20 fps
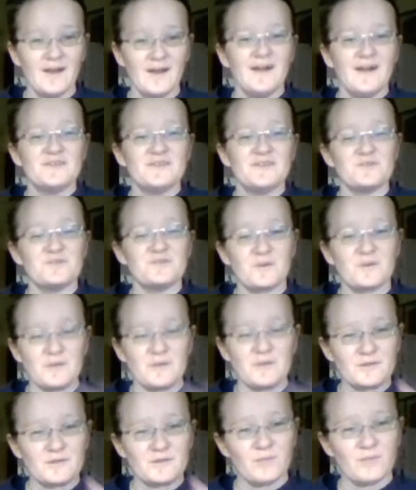So you can
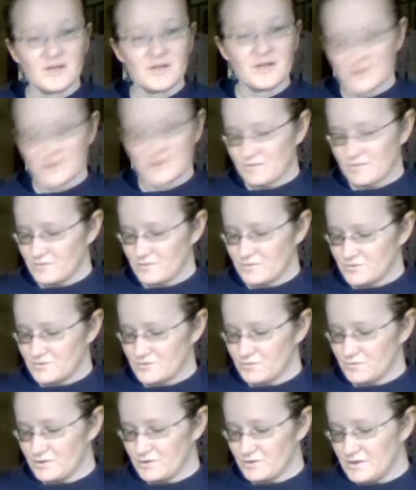either buy chuck roast
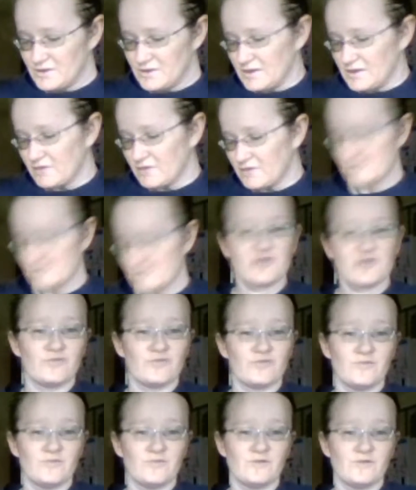or the English shoulder
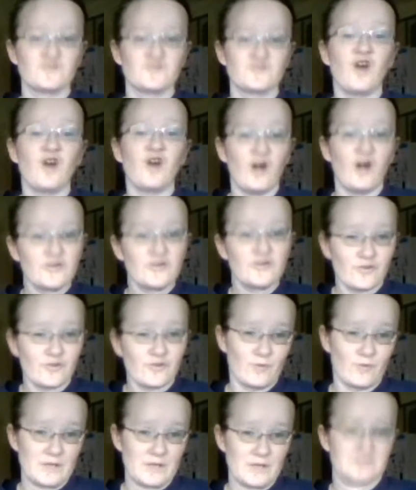roast also
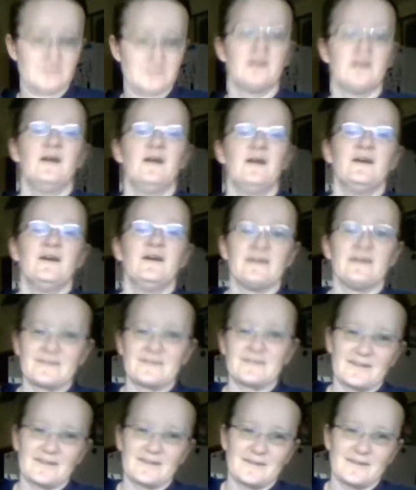works. He said
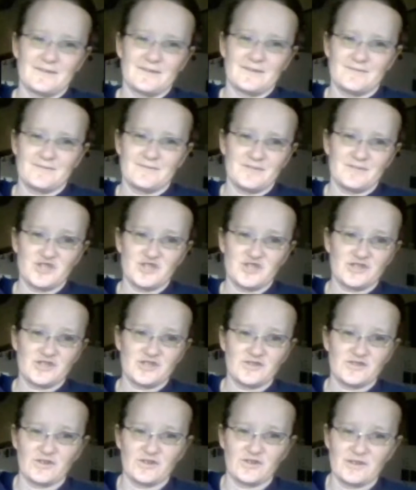it's just as good.